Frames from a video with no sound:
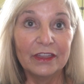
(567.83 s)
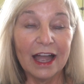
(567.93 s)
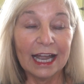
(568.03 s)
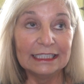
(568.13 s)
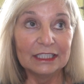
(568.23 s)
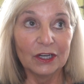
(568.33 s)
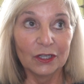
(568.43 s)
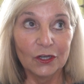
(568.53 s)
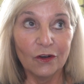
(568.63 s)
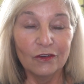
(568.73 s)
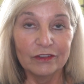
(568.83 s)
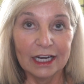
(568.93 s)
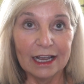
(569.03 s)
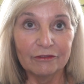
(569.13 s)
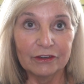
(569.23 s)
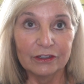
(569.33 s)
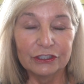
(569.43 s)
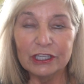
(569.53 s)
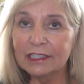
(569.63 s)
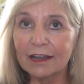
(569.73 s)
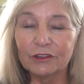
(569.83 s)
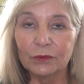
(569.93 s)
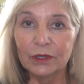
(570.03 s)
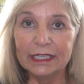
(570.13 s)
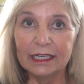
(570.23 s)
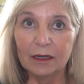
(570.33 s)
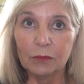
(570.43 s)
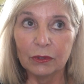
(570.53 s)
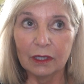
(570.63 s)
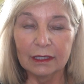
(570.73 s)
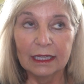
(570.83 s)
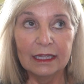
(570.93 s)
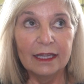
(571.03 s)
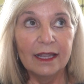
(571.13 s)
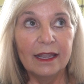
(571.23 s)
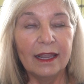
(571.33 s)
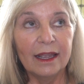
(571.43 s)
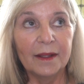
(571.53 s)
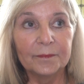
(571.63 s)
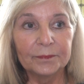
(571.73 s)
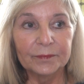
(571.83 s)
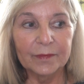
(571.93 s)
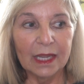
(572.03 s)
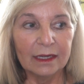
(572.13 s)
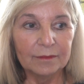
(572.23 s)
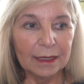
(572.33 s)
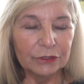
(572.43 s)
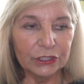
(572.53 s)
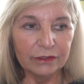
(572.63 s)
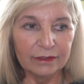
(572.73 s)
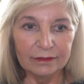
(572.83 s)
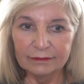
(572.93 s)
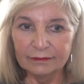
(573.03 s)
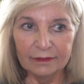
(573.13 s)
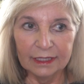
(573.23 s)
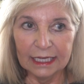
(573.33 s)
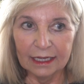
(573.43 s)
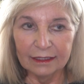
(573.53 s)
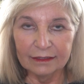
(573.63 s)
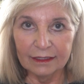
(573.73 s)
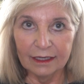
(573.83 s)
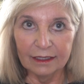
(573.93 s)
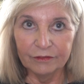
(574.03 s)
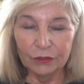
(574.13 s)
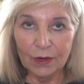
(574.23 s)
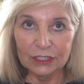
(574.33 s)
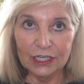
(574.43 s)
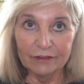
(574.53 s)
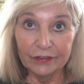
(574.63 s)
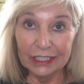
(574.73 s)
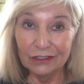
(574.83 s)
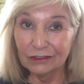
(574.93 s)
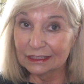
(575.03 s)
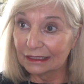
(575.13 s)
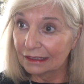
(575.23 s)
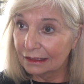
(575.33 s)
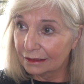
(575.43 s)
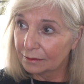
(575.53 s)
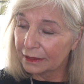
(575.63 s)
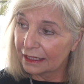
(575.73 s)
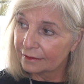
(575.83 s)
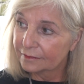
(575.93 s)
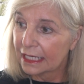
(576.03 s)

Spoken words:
I did on COVID after reading a book, and I'm sure that if you watch that video, it's a little bit